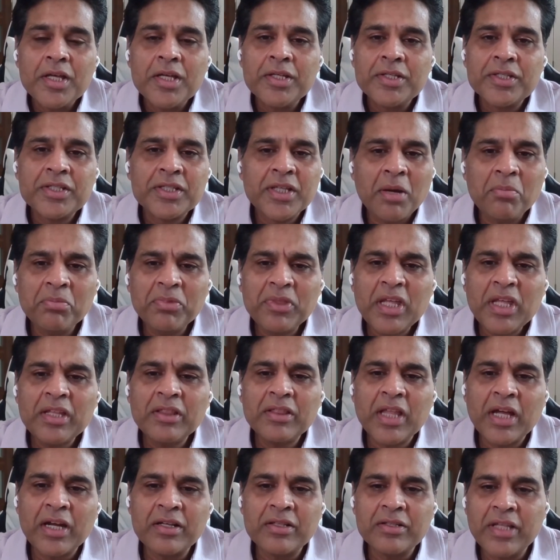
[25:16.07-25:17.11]

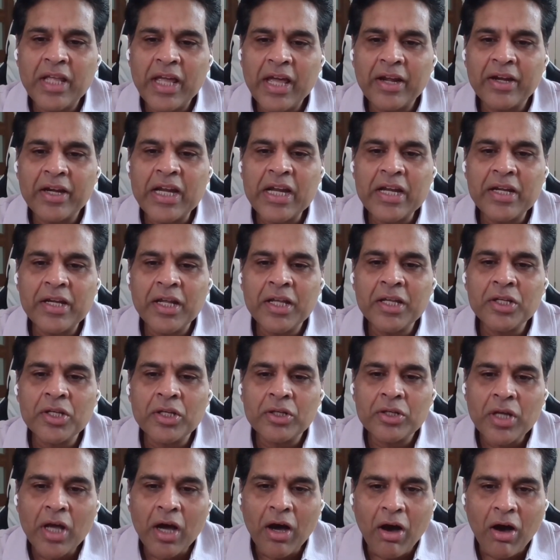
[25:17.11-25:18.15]
something that they're
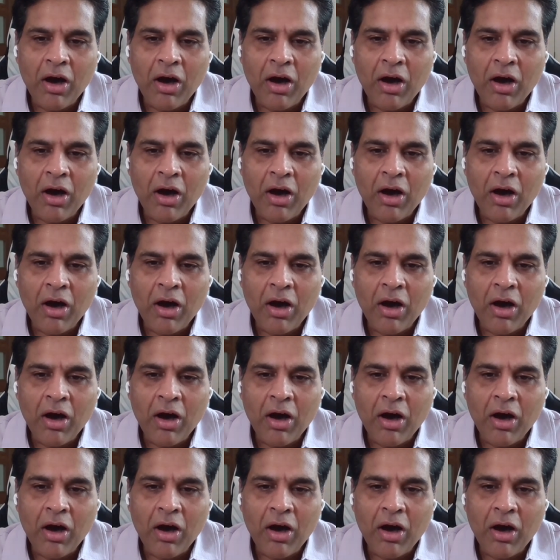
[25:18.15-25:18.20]
eating